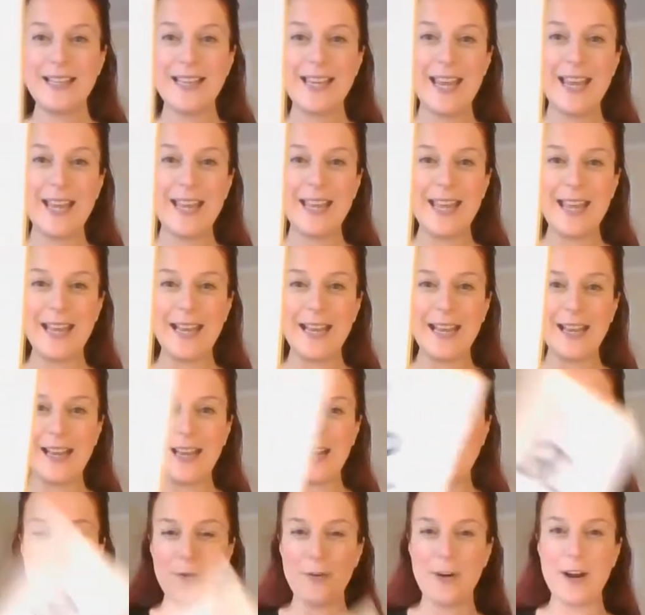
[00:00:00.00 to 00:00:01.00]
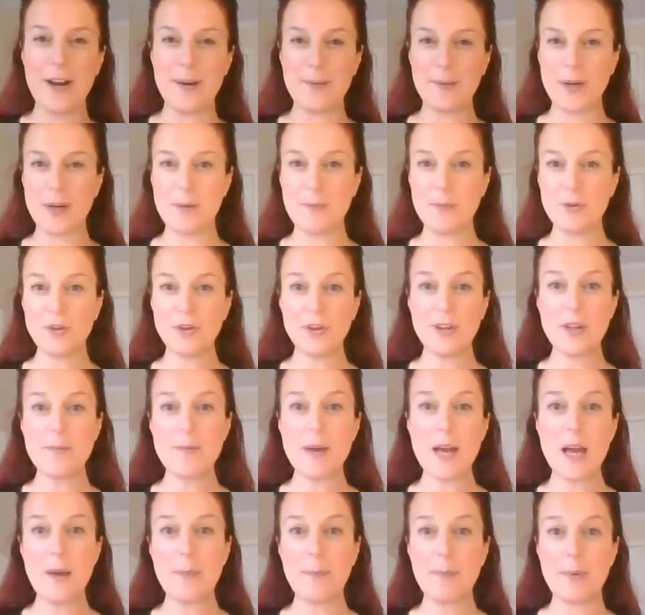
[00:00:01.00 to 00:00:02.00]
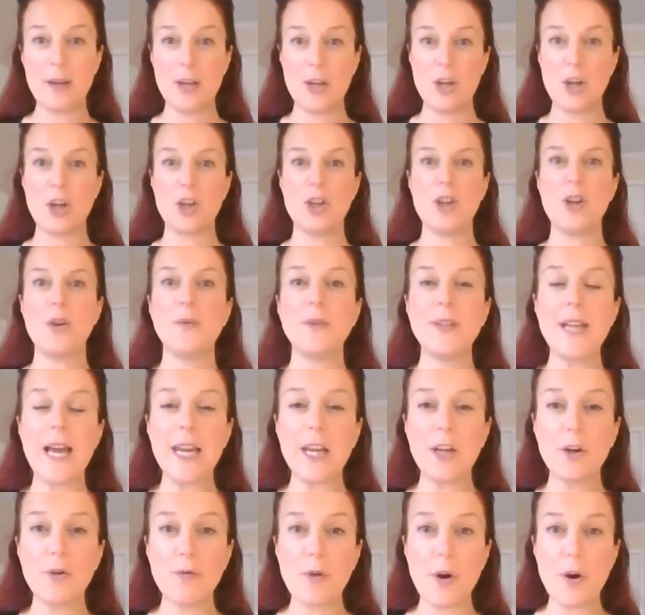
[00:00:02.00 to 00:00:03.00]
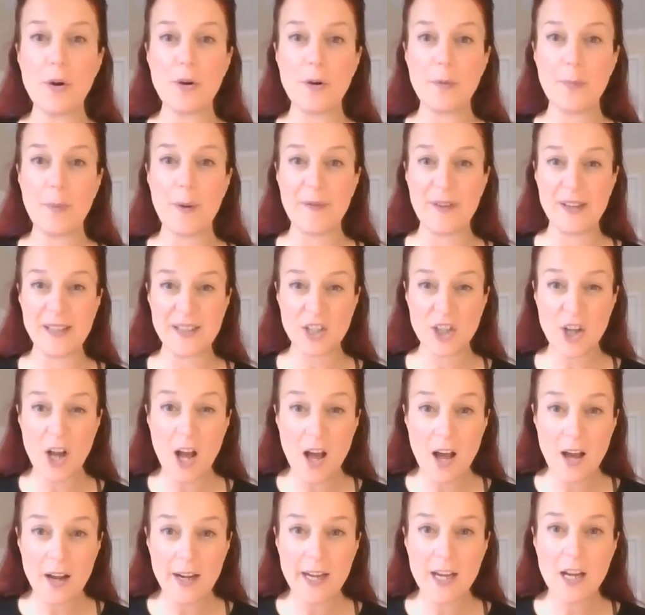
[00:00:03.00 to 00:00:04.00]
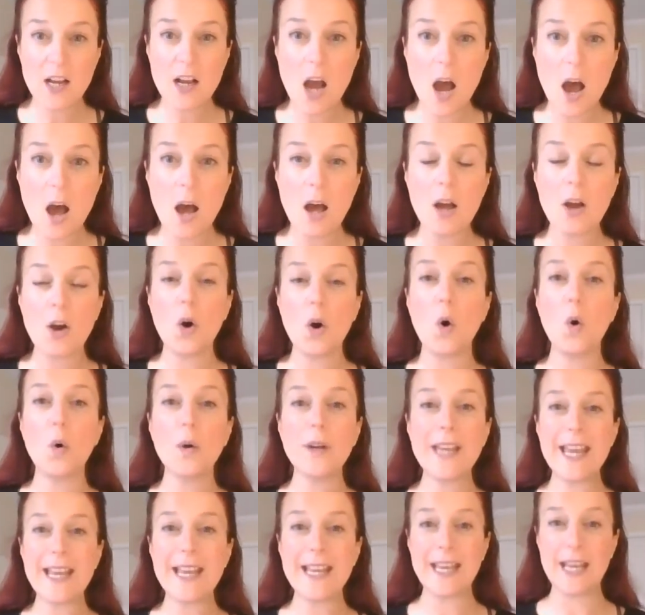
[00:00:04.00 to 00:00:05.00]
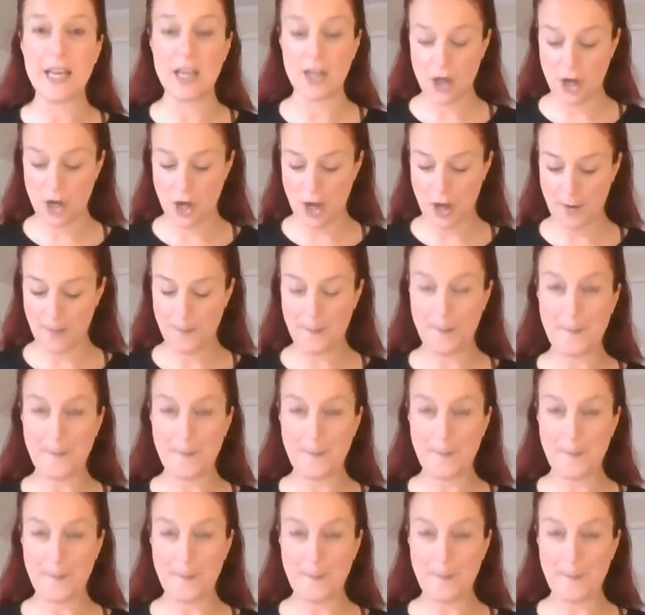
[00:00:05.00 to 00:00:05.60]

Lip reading: kicking. Right, I'm going to muddle them up. You tell a grown-up if it's curly k or kicking k.